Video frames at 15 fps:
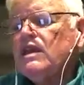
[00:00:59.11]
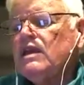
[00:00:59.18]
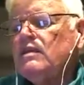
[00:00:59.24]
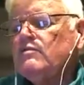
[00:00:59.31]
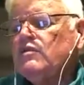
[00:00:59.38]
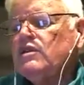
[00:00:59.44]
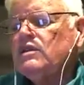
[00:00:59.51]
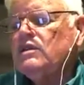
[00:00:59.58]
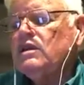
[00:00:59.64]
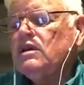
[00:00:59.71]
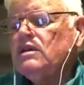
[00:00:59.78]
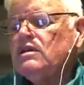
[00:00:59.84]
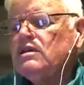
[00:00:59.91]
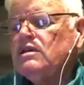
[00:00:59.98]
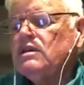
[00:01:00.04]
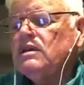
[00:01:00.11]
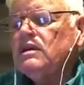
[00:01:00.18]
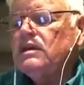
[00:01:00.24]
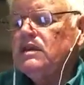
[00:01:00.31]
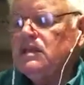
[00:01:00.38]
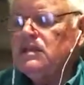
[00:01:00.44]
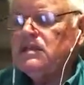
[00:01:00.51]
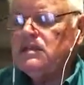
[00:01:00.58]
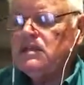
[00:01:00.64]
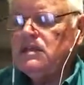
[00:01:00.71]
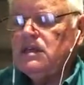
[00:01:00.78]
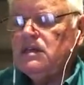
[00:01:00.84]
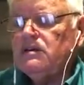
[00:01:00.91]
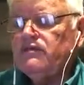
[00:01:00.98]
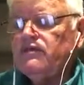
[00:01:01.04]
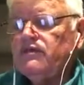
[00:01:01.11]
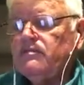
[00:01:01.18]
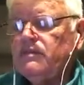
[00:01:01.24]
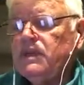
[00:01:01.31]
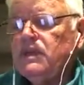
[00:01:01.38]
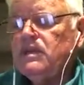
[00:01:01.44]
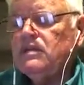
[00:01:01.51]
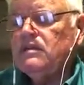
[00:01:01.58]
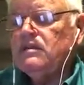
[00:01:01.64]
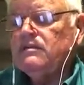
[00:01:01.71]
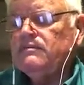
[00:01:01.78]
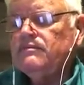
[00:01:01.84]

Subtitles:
And what does in itself mean?